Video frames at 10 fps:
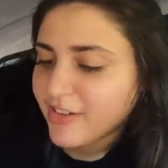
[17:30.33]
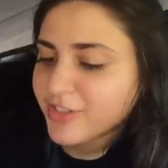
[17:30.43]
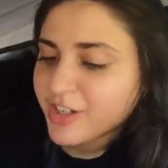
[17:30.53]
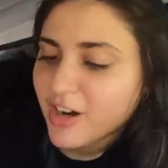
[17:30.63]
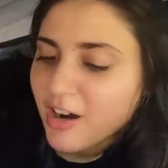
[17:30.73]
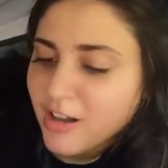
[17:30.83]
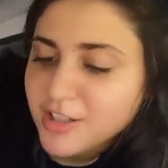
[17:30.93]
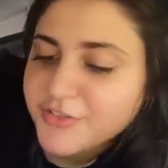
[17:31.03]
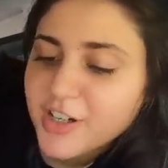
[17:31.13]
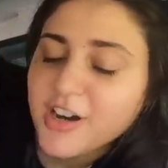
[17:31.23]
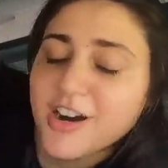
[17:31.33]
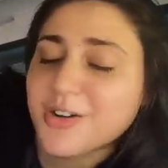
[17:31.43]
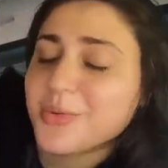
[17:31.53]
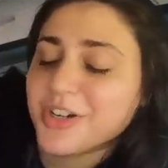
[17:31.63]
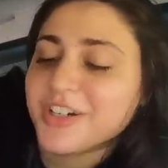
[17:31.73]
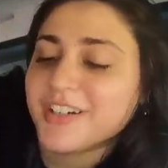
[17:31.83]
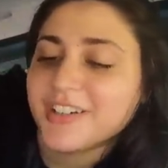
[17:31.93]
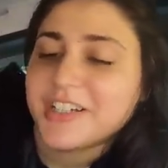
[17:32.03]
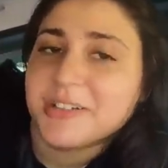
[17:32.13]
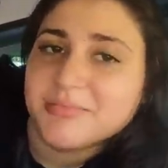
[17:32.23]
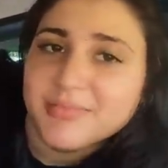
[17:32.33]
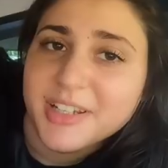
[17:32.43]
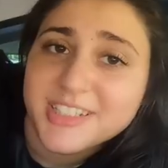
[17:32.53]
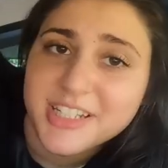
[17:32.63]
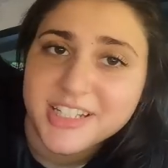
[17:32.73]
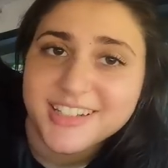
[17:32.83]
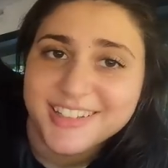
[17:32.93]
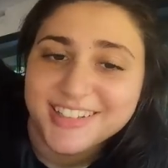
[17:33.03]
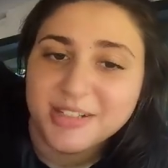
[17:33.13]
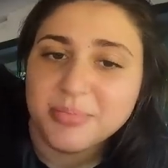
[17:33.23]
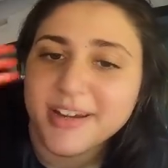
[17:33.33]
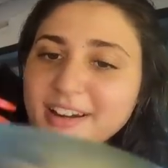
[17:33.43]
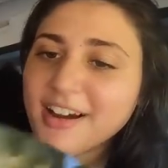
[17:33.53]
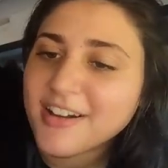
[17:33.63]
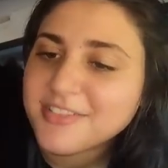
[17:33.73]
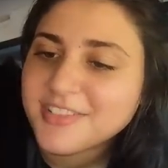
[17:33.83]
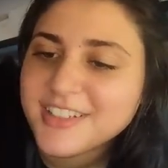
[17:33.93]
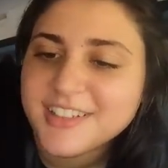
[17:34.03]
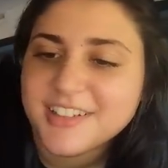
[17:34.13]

After all of our hard work, it did indeed pay off.